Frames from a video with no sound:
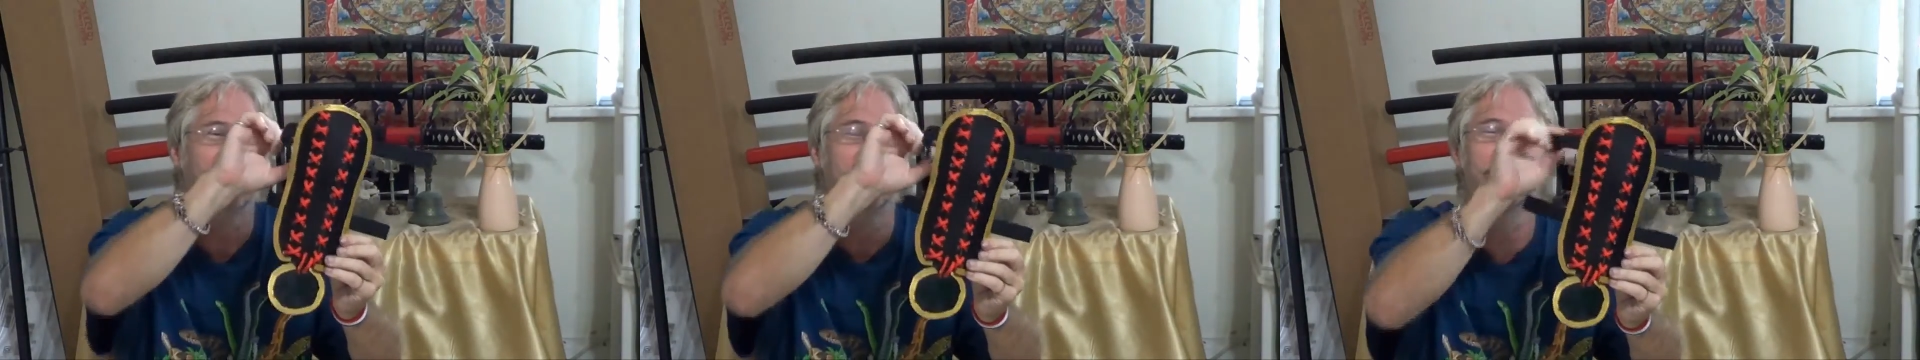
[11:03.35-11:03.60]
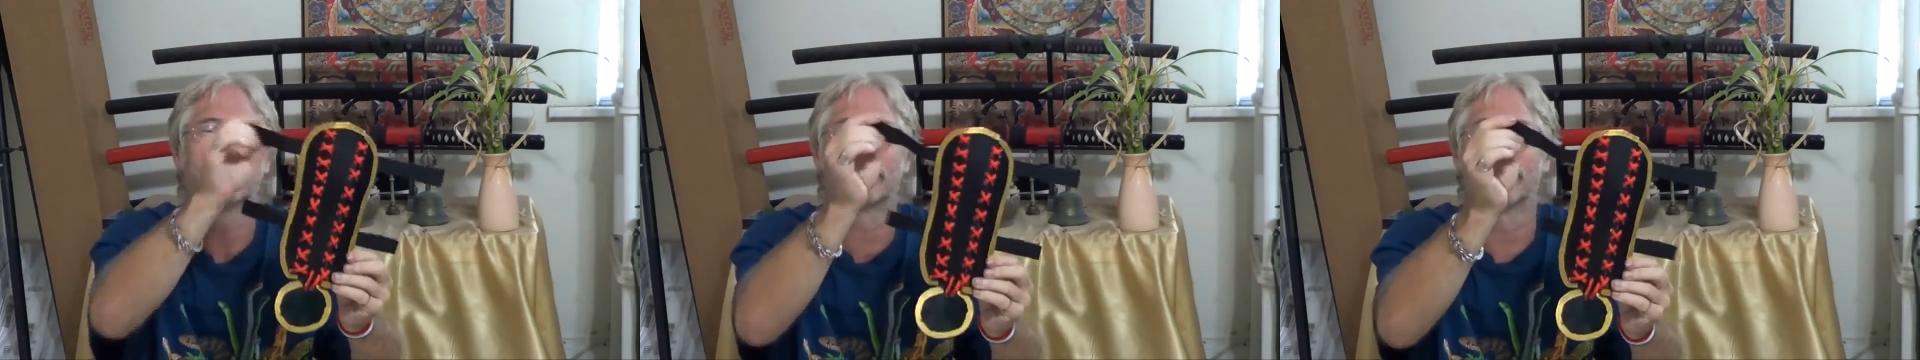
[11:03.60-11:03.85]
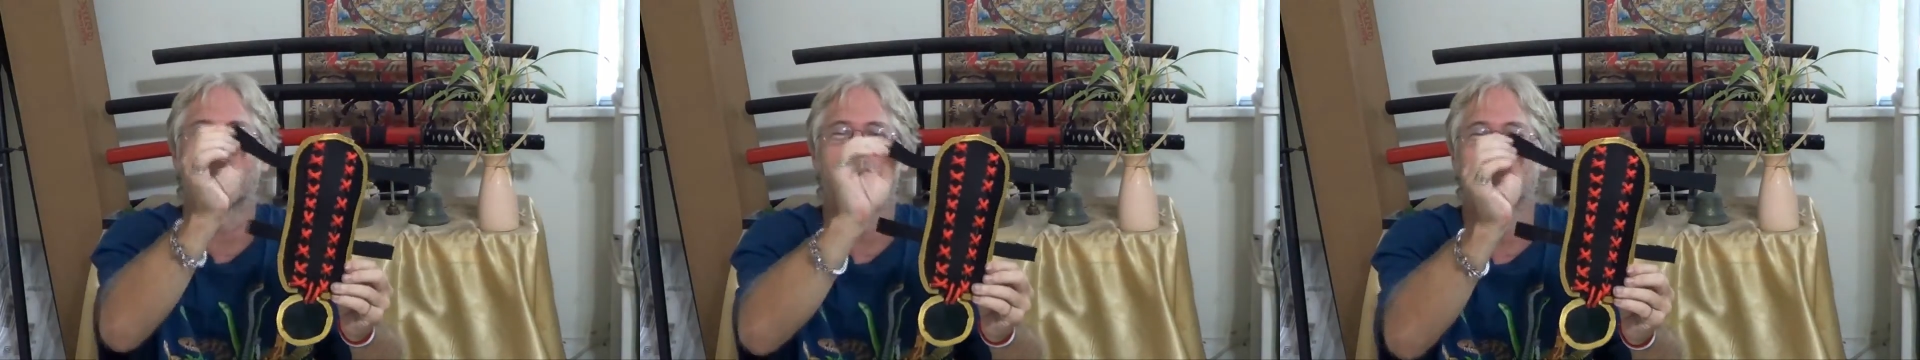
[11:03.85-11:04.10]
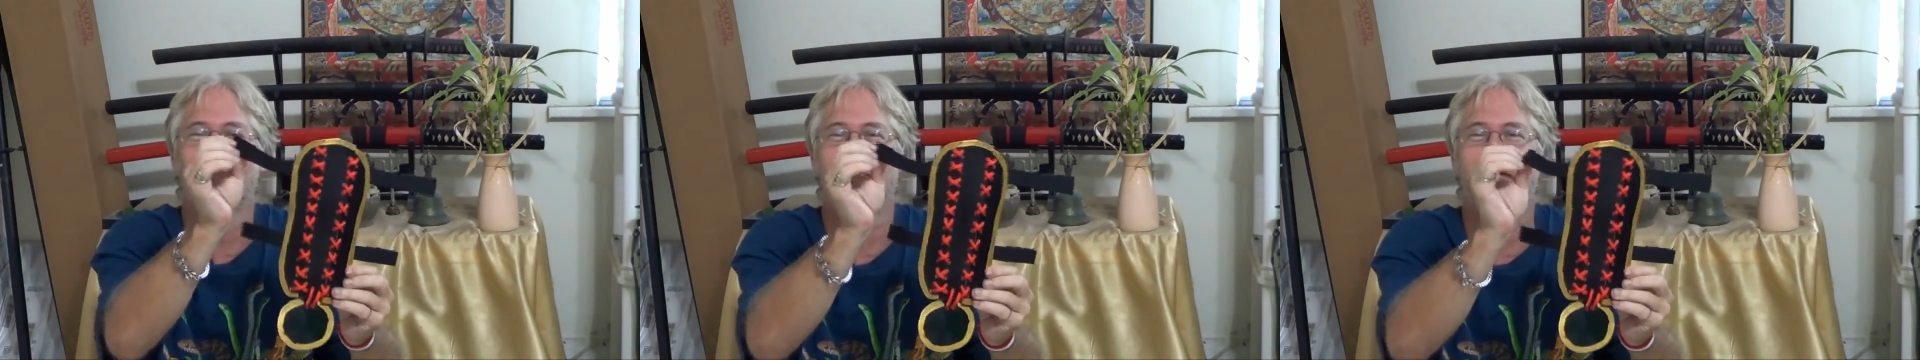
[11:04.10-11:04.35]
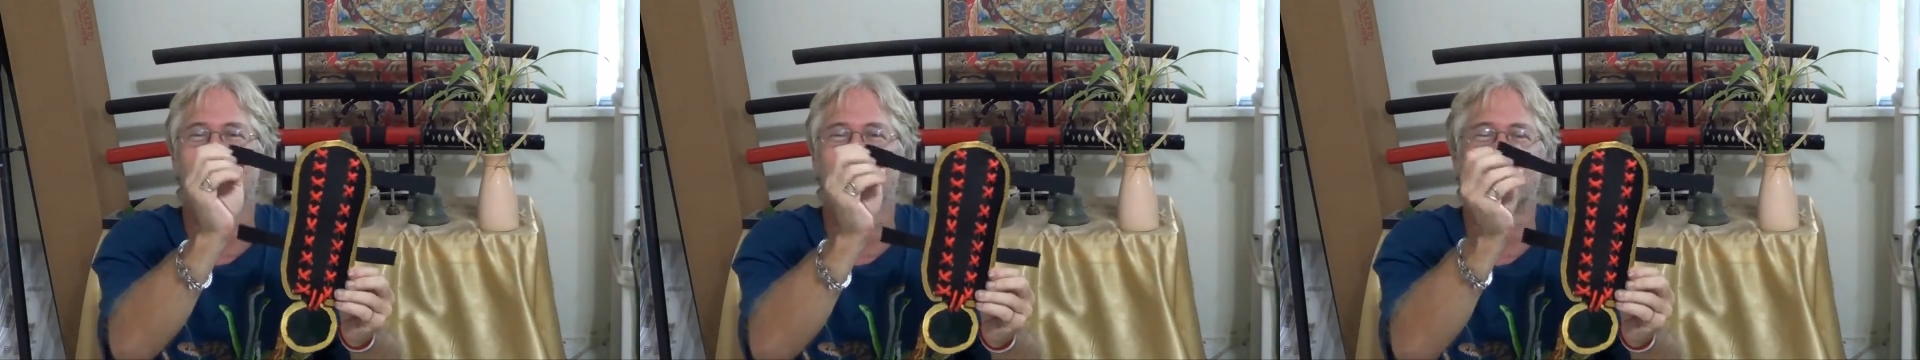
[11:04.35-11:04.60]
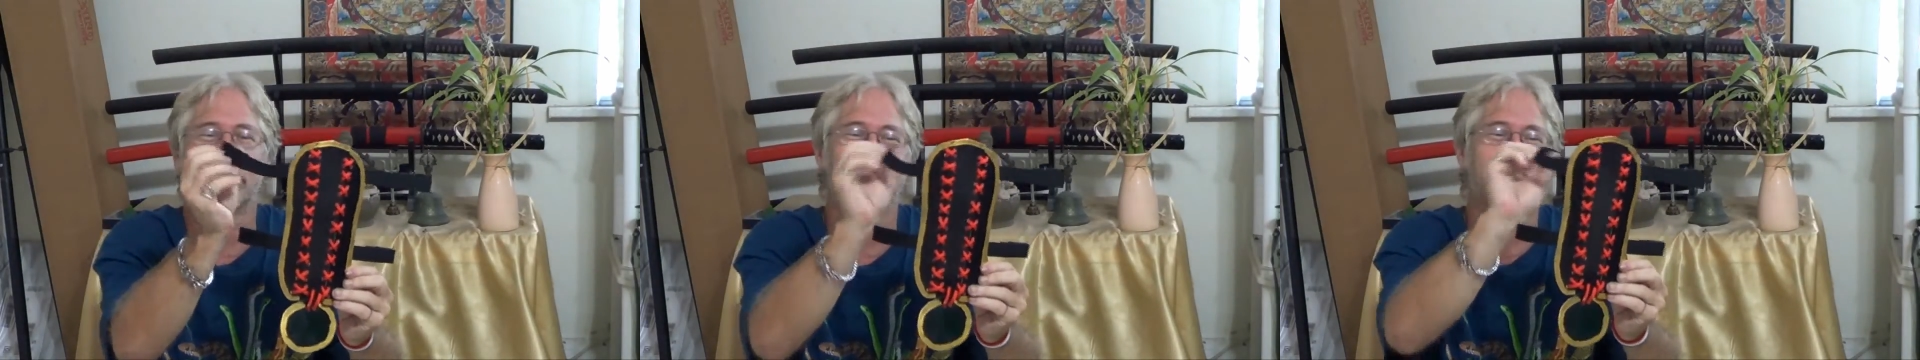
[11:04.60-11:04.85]
It's got elastic
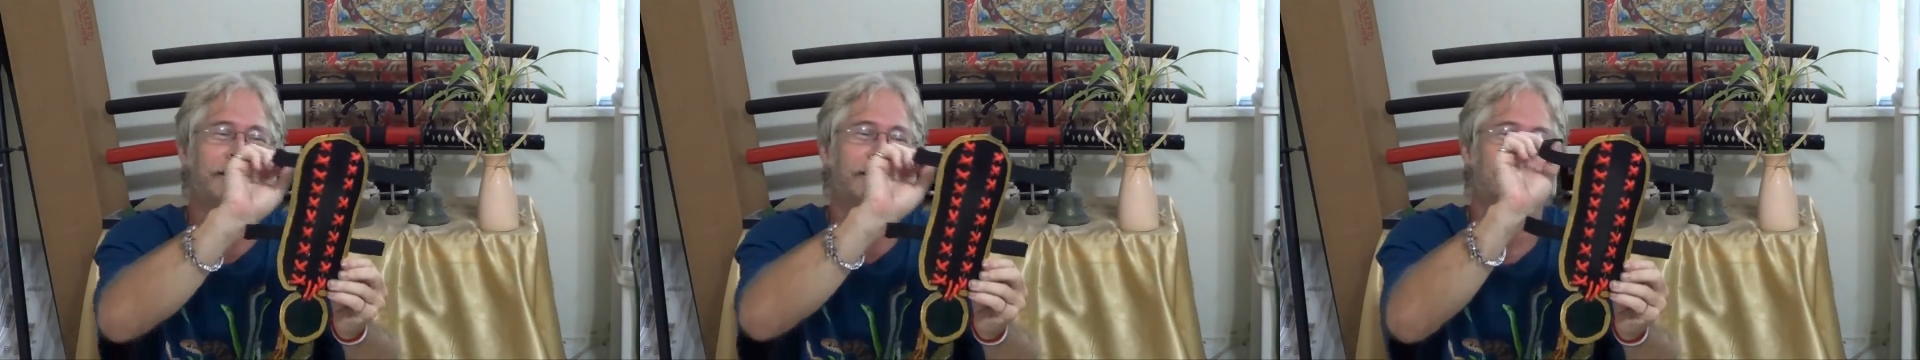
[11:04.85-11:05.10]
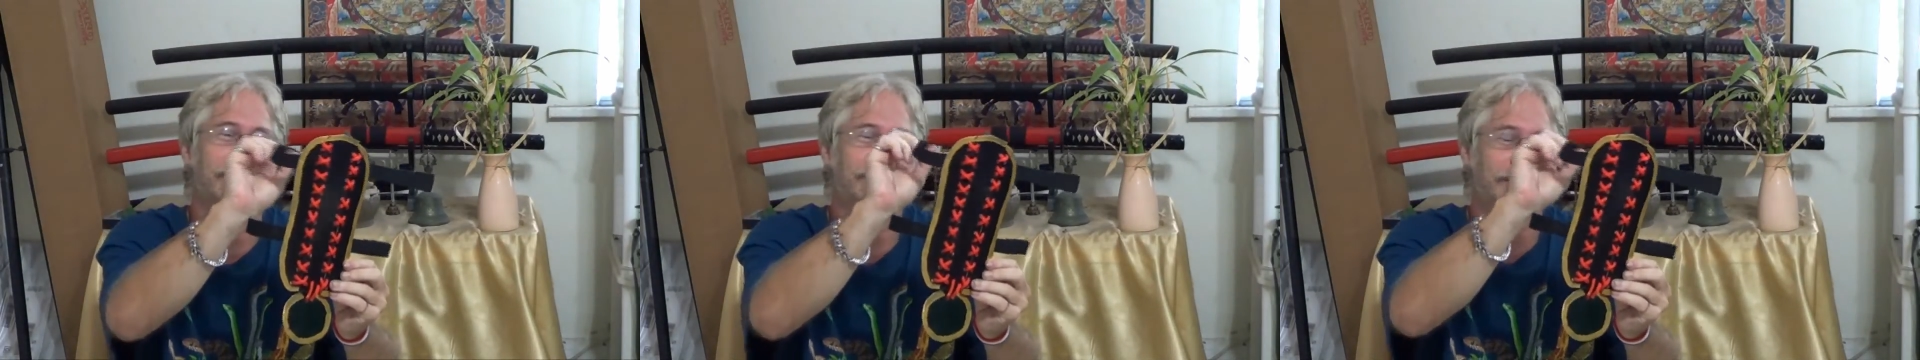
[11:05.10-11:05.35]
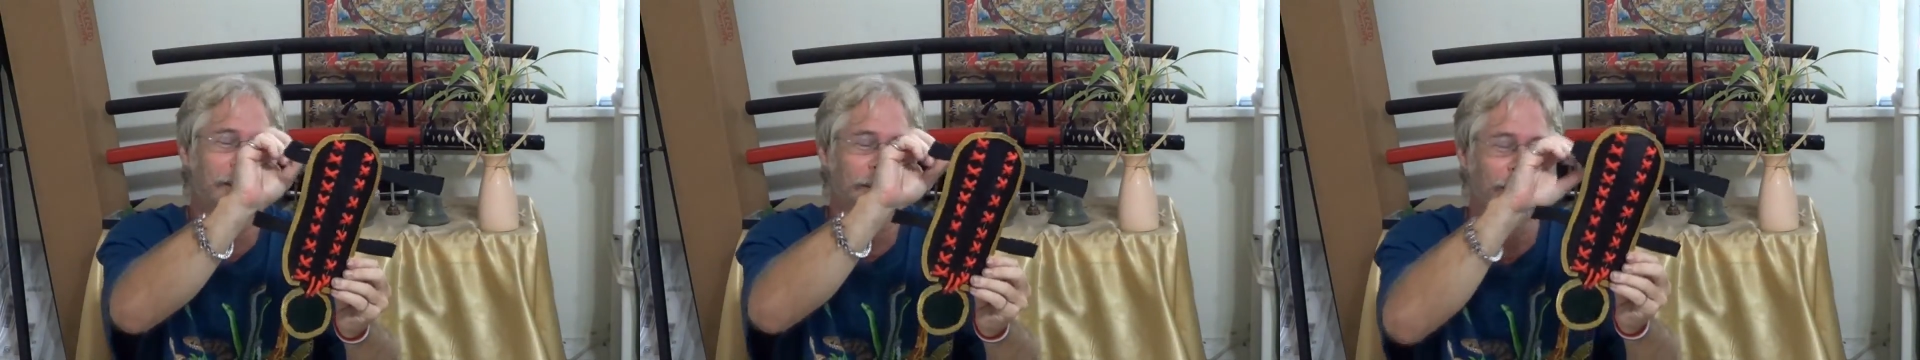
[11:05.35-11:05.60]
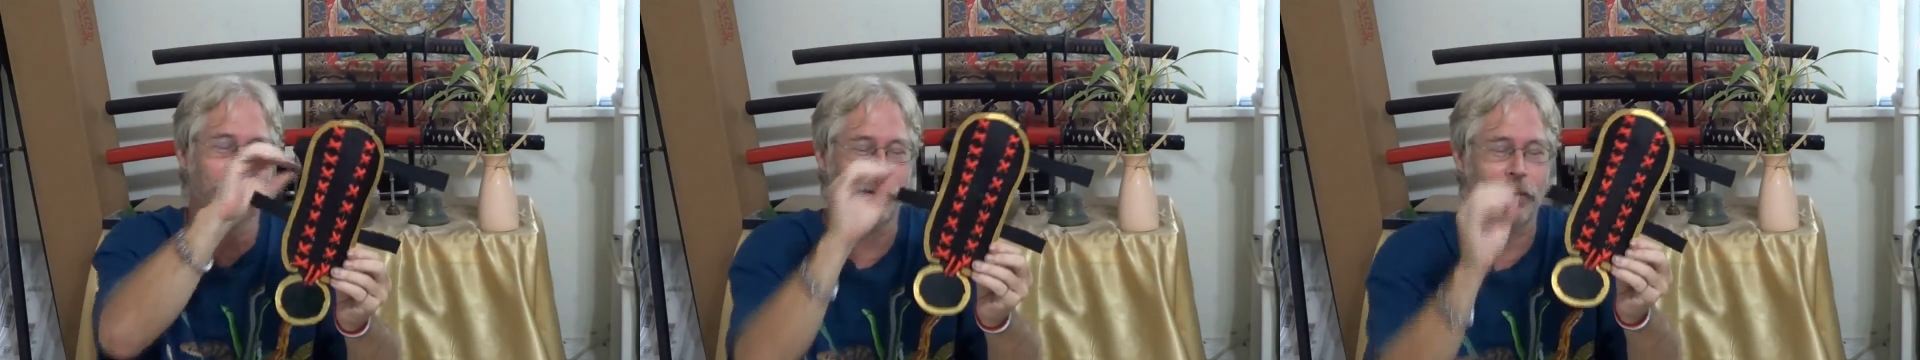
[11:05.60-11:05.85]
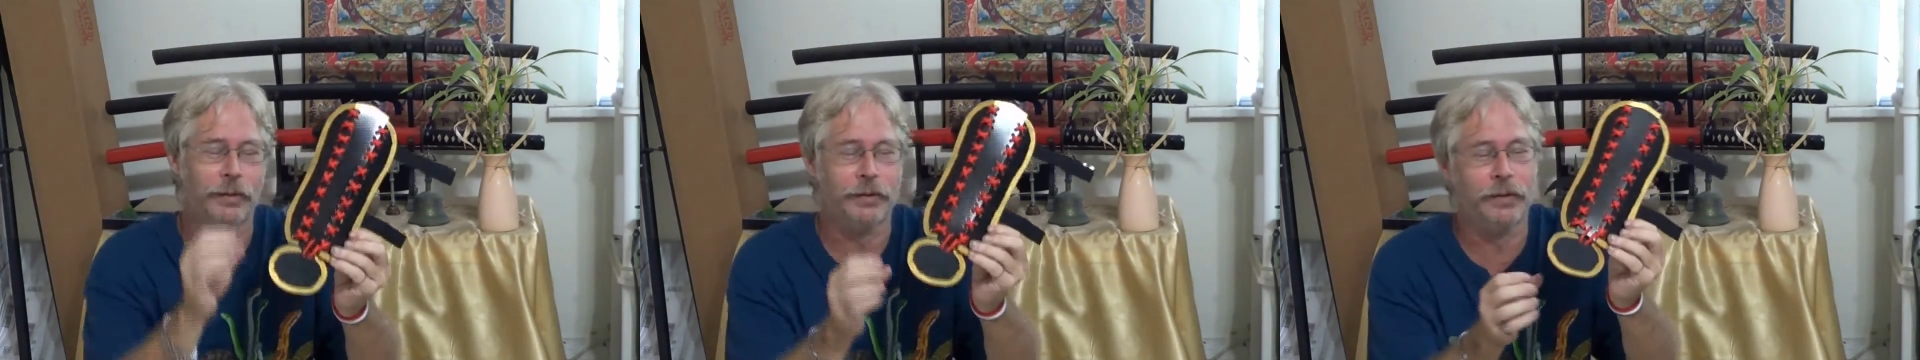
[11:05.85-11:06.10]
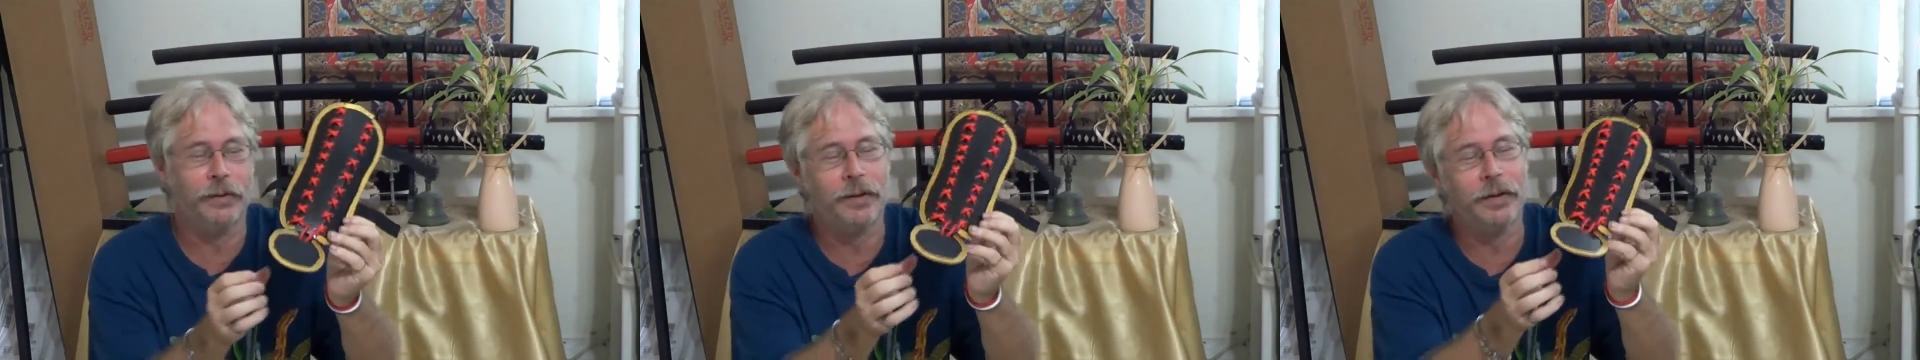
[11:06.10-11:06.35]
bands and Velcro to hold
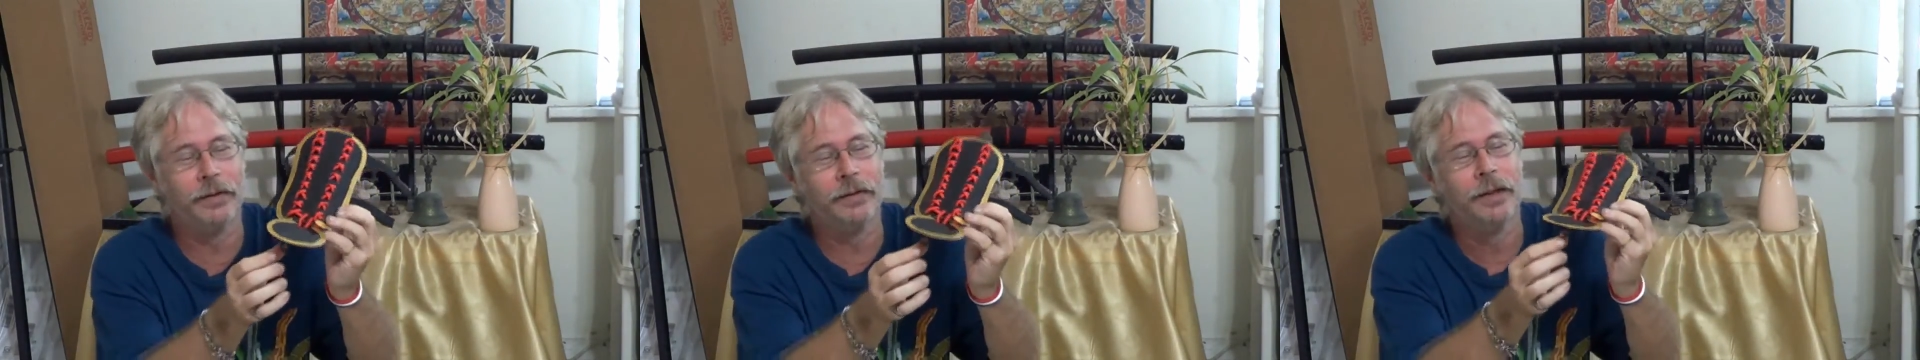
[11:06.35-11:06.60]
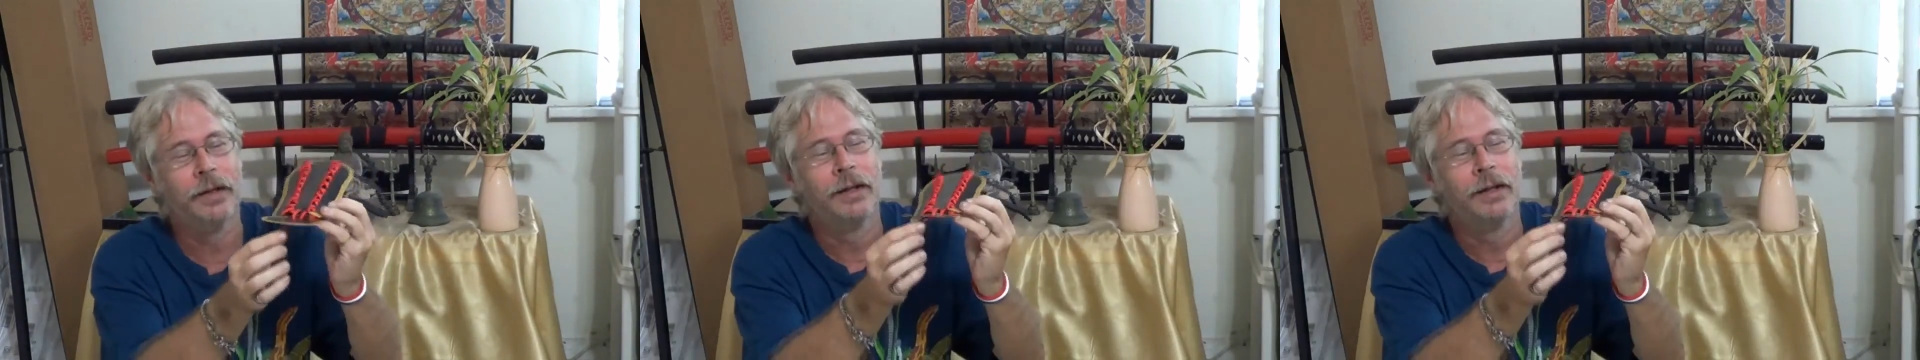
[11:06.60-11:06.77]
it on.